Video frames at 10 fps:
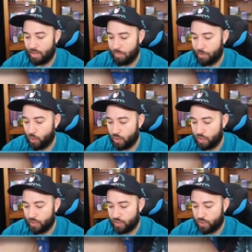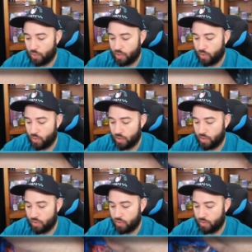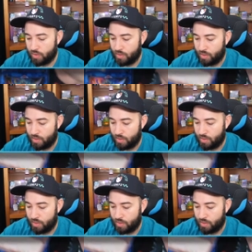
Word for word: Mudora, the Sword Oracle.